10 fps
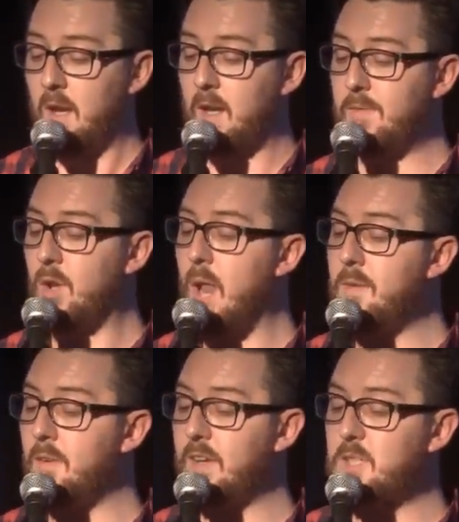Given your
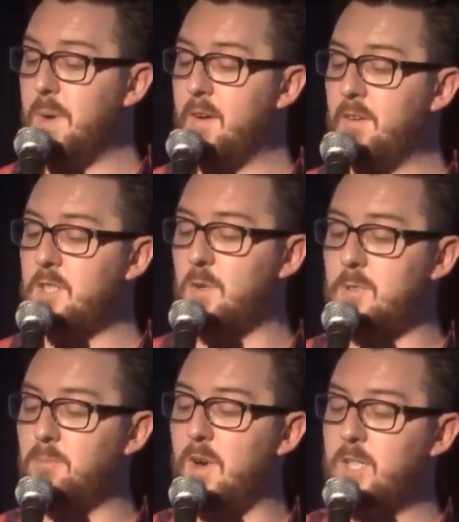level of experience, we're
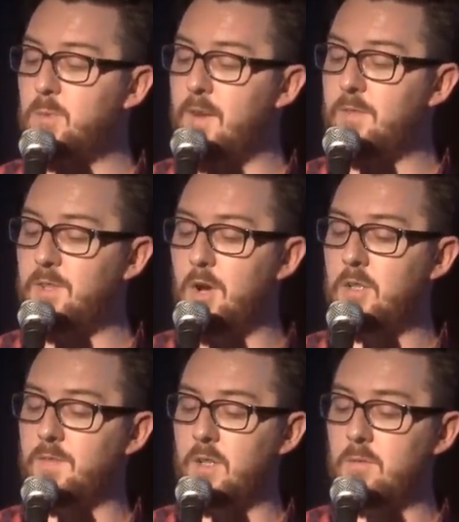surprised we haven't
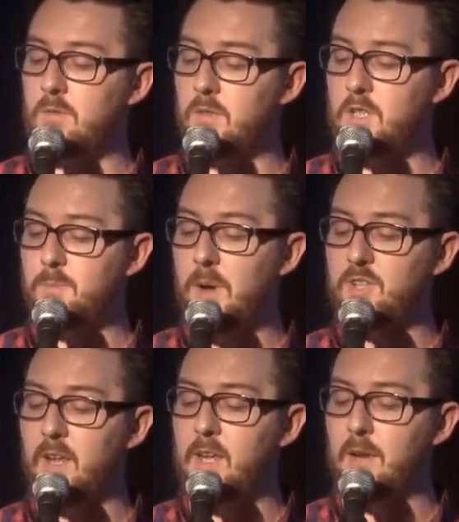heard of you,
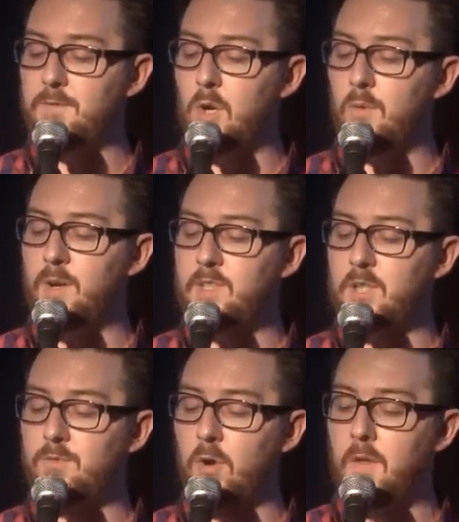especially after your
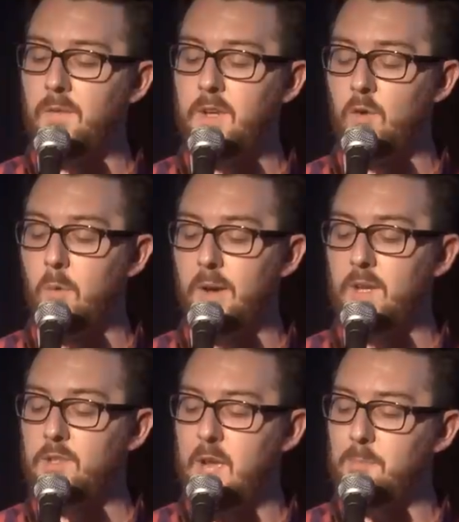recent run in the
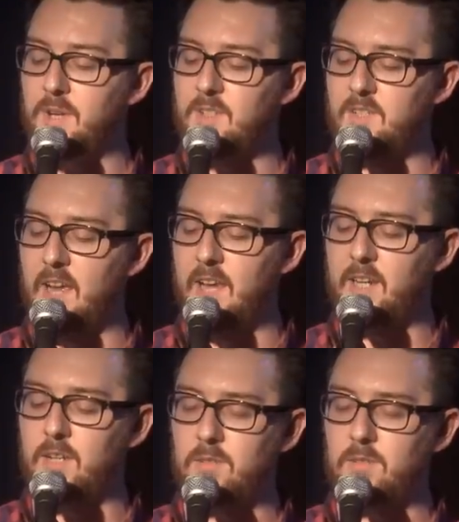European Champions League.